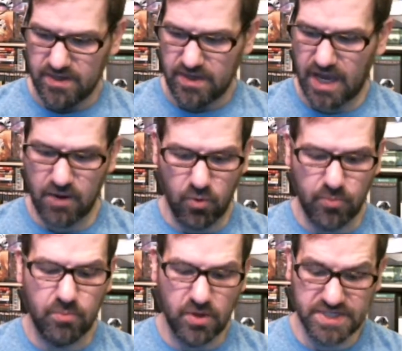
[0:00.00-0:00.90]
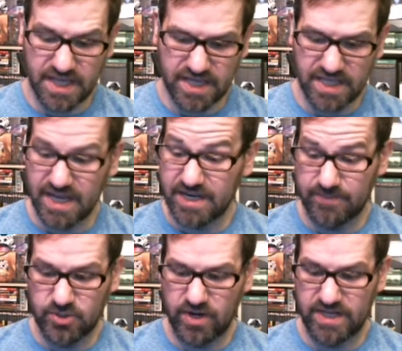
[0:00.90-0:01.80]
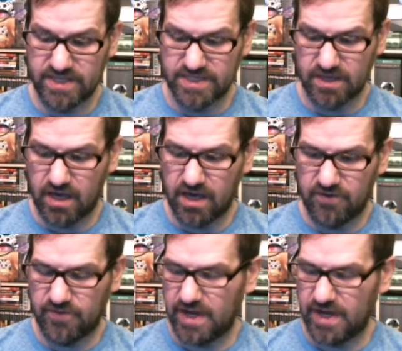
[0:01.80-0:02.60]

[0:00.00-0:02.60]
I will most likely end up trading this off.